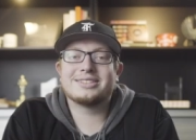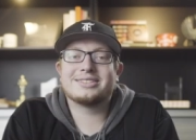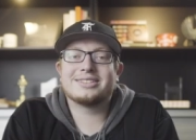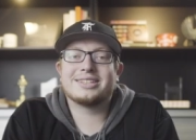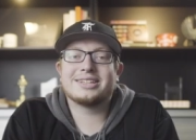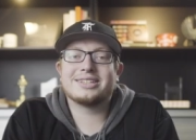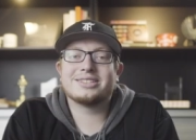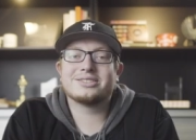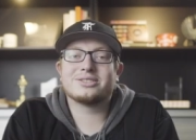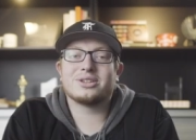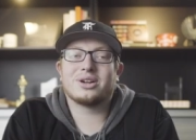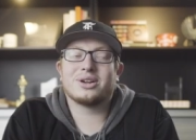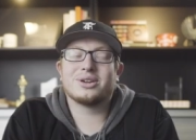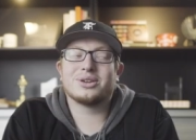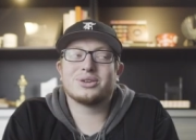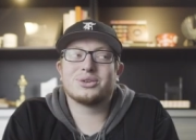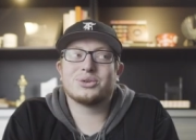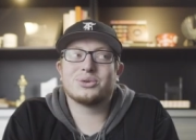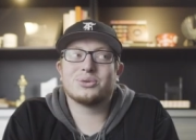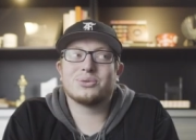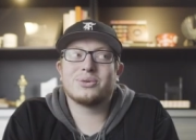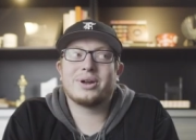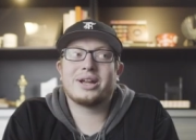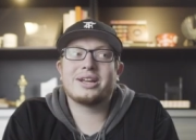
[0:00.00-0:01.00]
things are
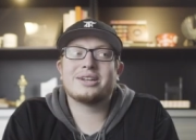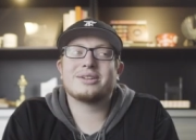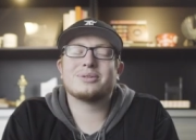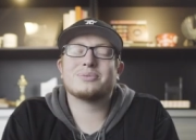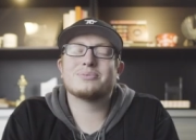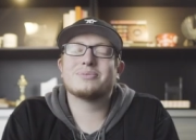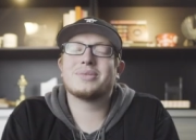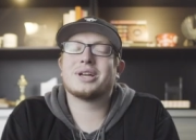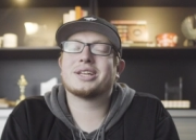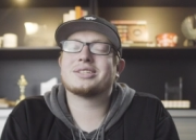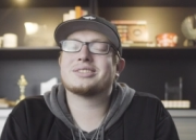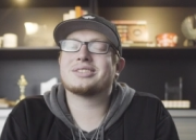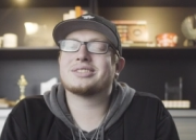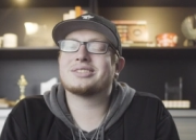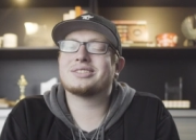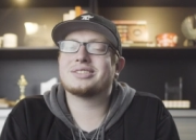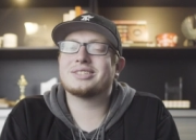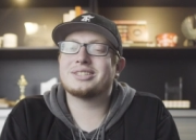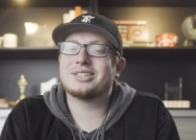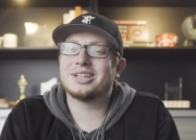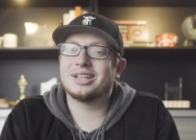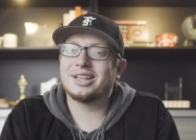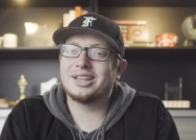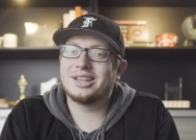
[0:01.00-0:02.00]
great
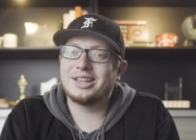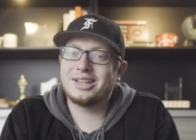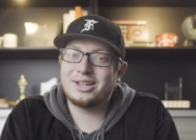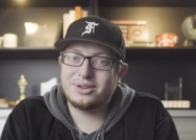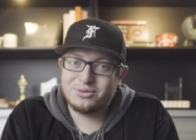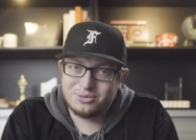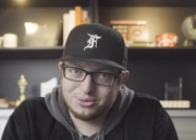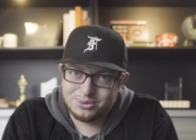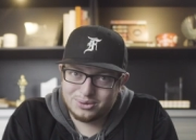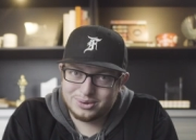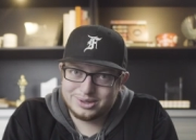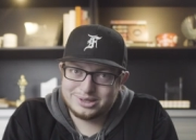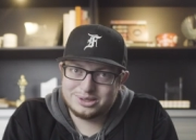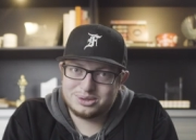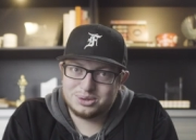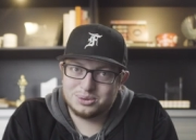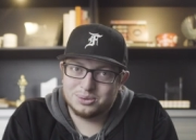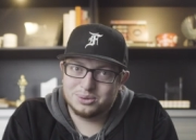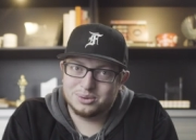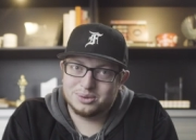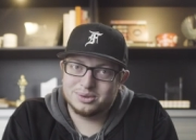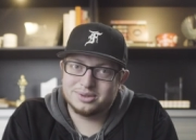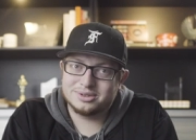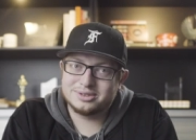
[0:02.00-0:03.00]
message delivery
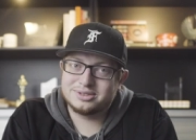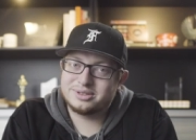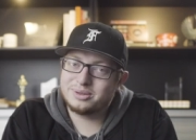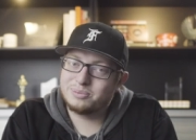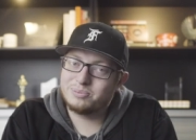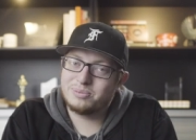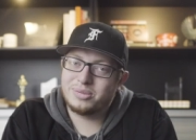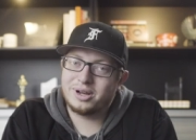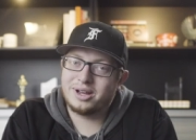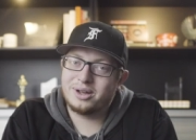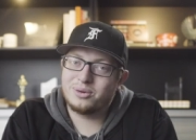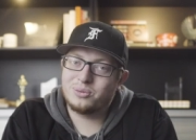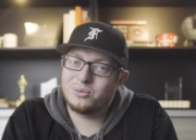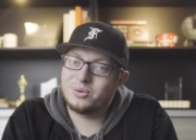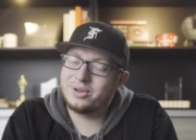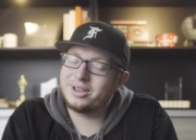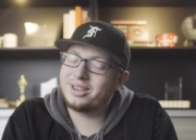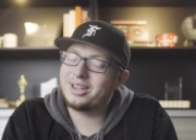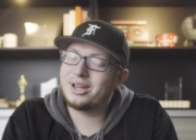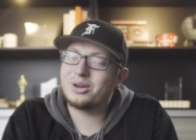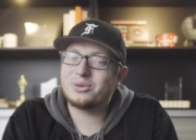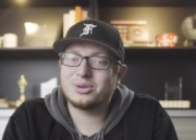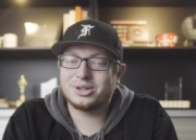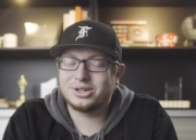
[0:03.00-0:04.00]
tools, but
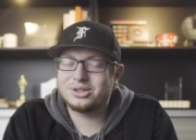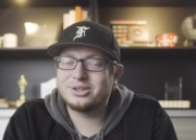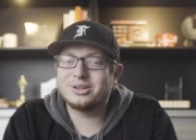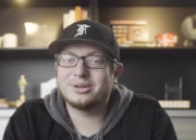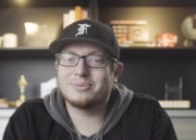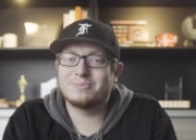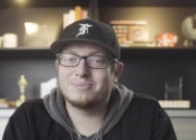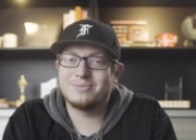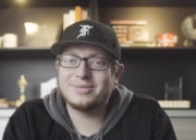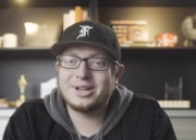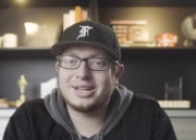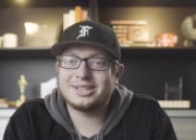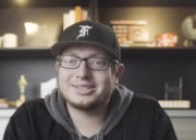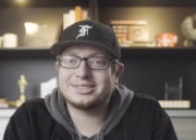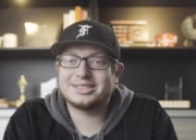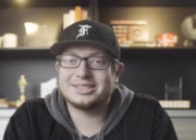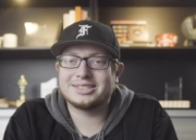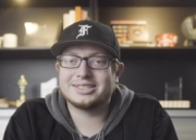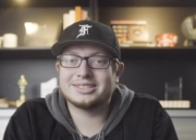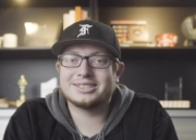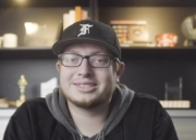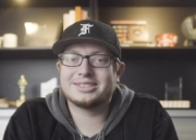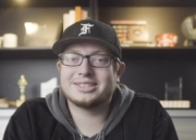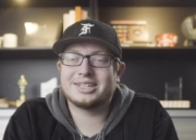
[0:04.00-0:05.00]
without a good
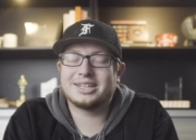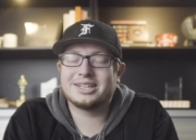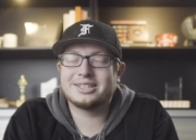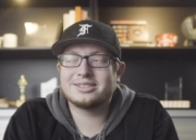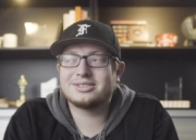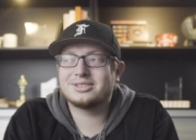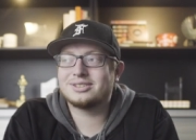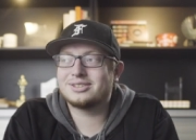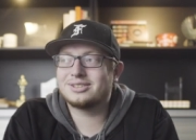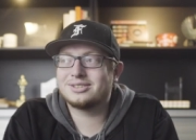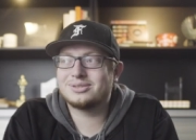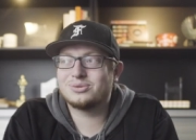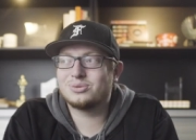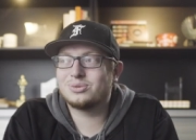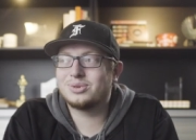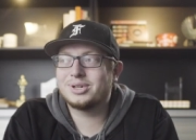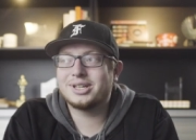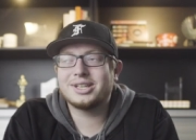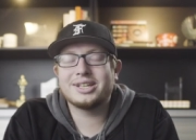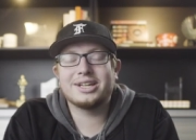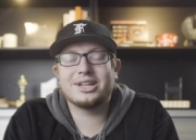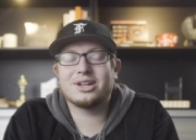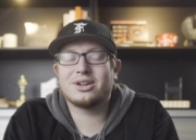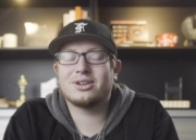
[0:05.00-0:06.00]
message, it's
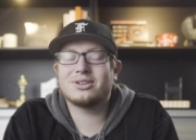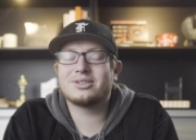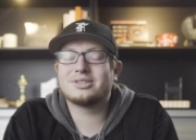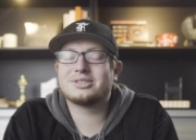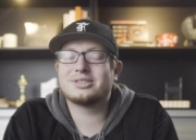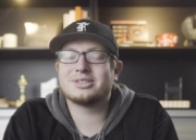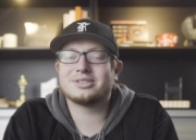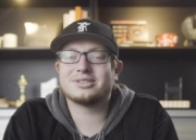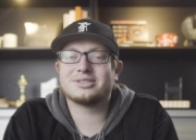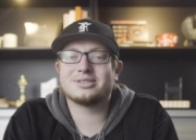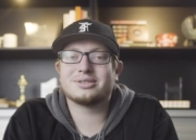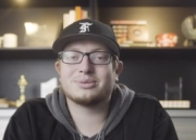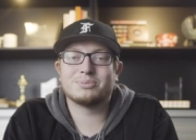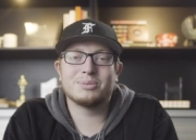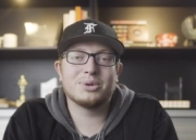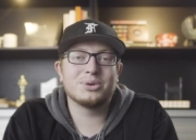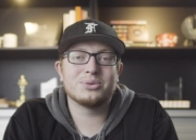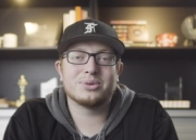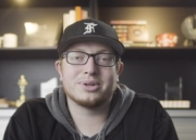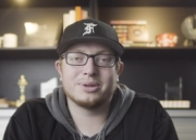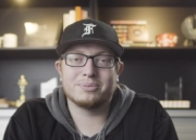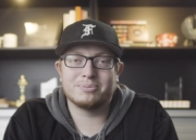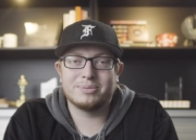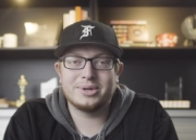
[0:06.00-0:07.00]
really all just
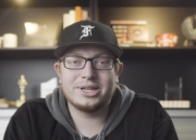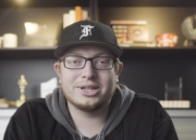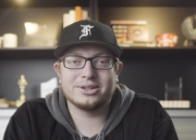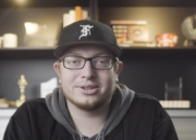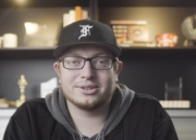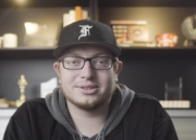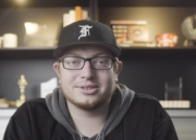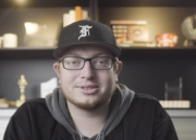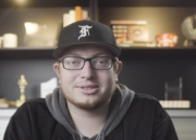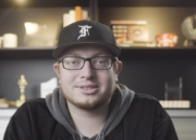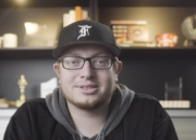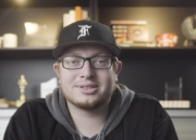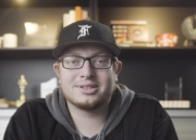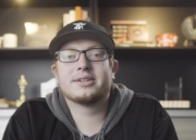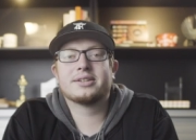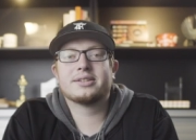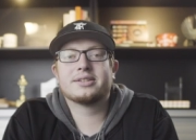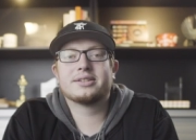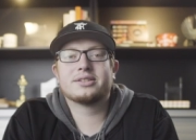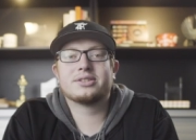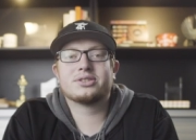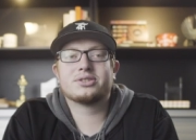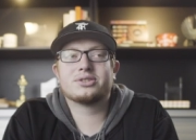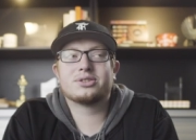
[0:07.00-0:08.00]
smoke and mirrors.
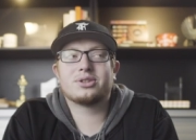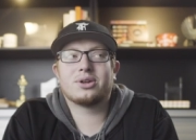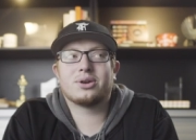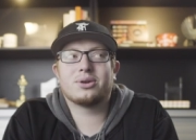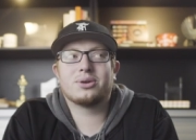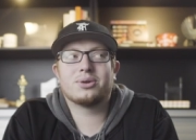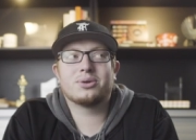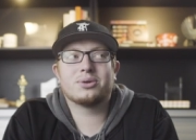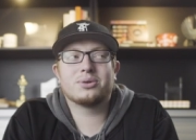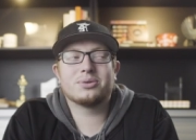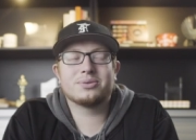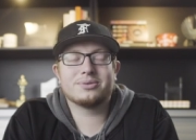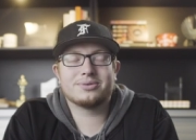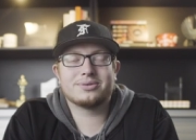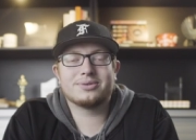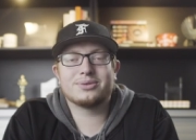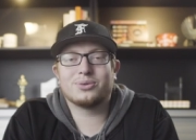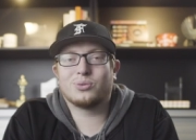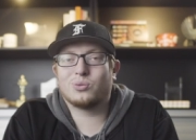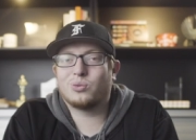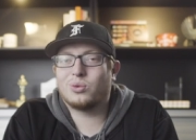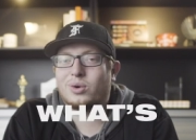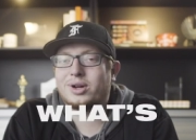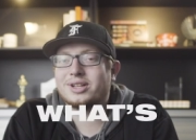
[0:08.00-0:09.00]
So
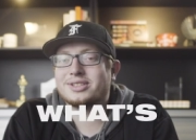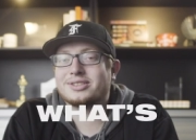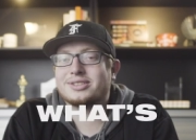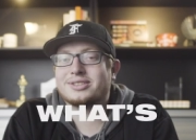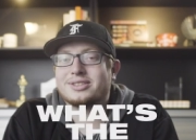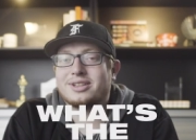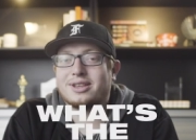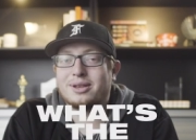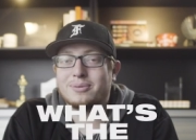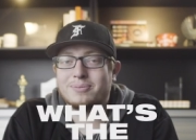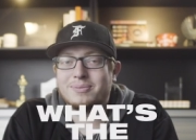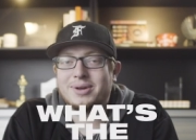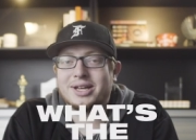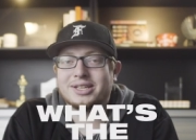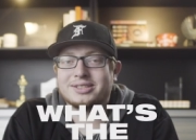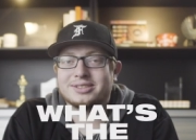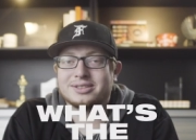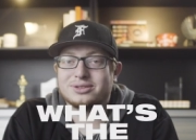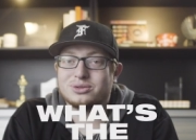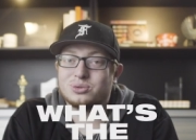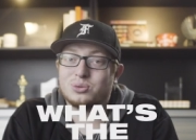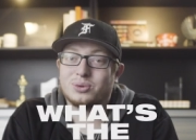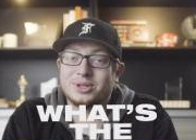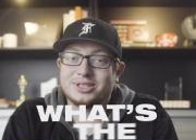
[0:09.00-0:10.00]
what's the
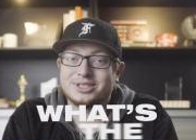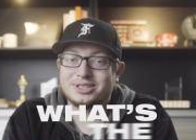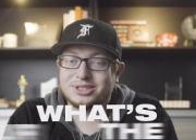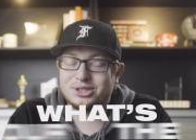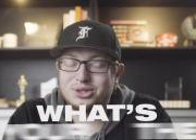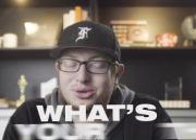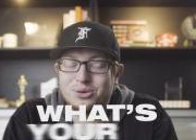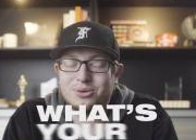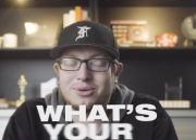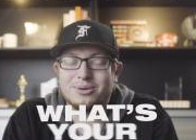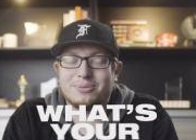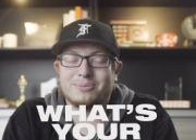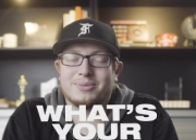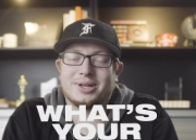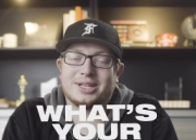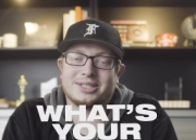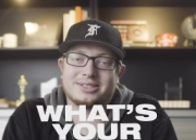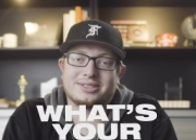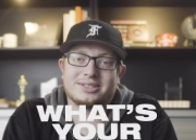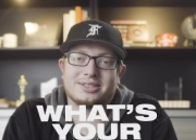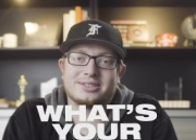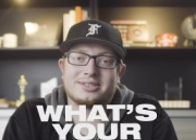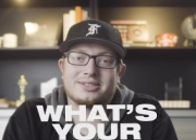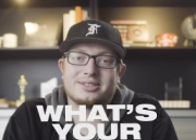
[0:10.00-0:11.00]
message? What's your
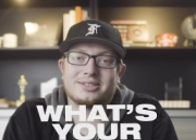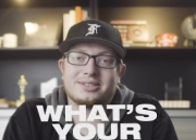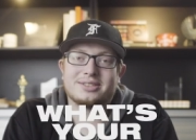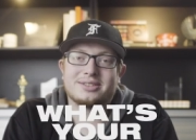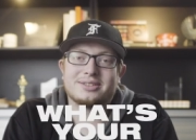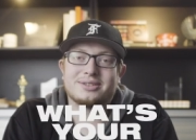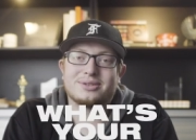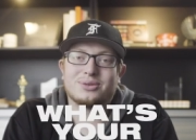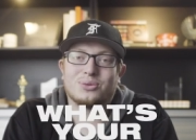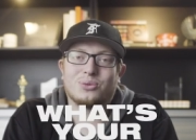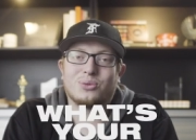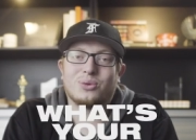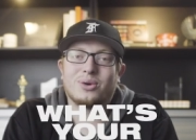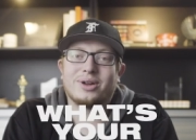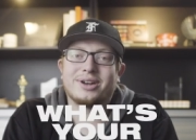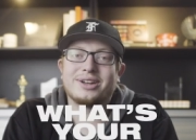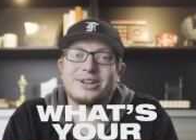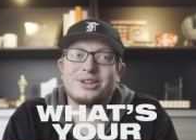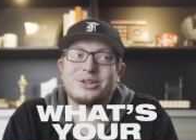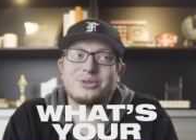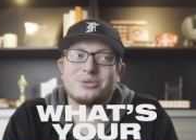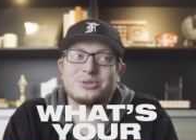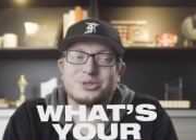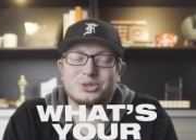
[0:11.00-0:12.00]
message? What are
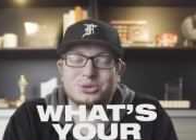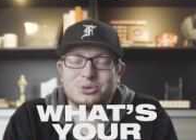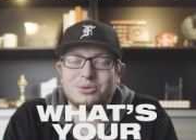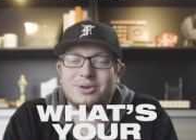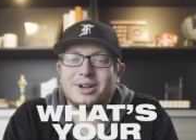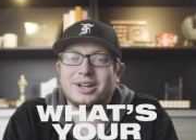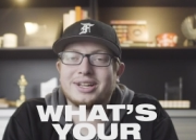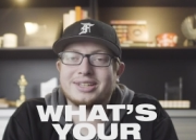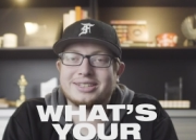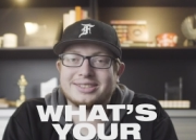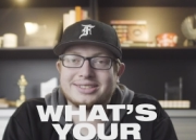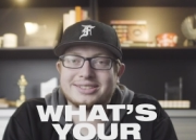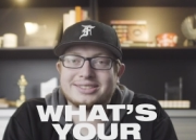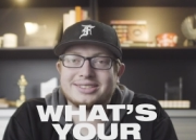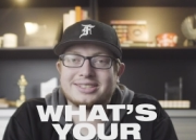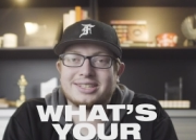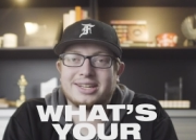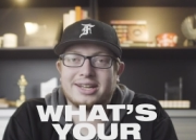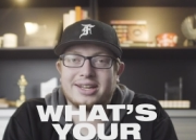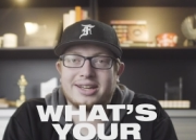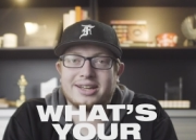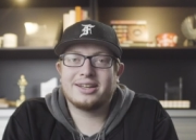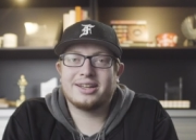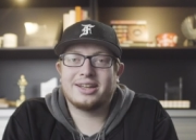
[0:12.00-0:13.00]
you trying to
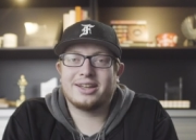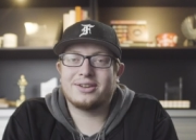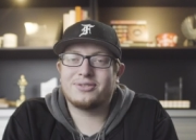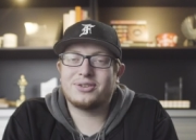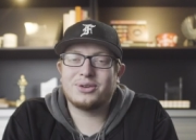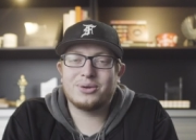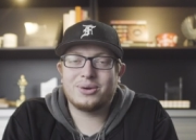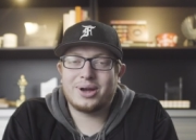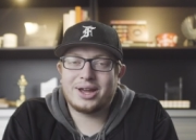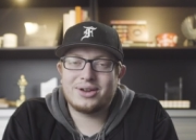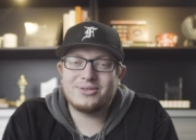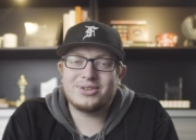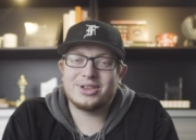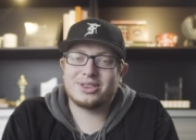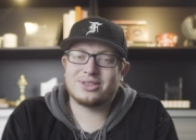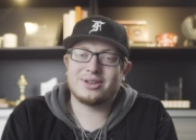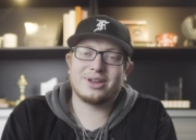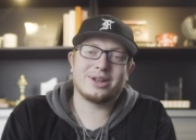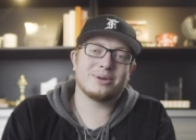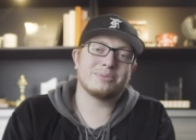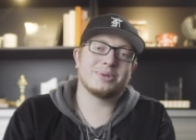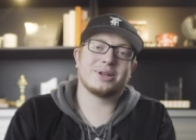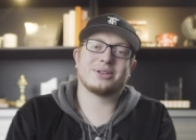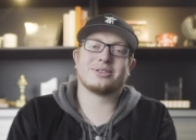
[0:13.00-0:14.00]
say? If you haven't
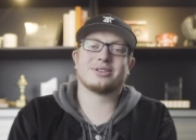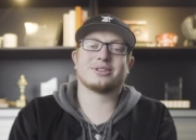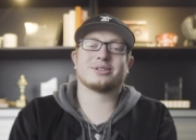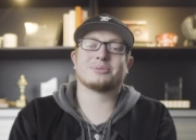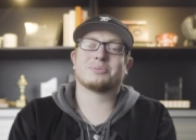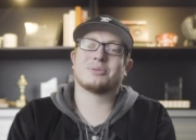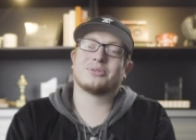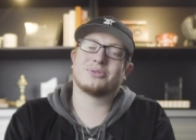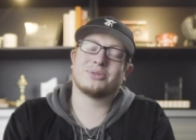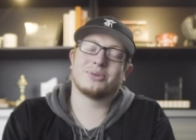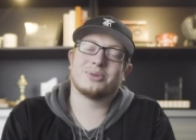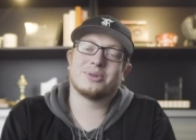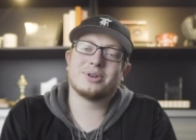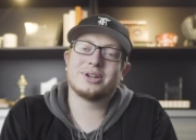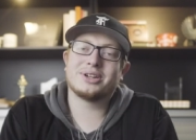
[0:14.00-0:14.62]
thought about this before,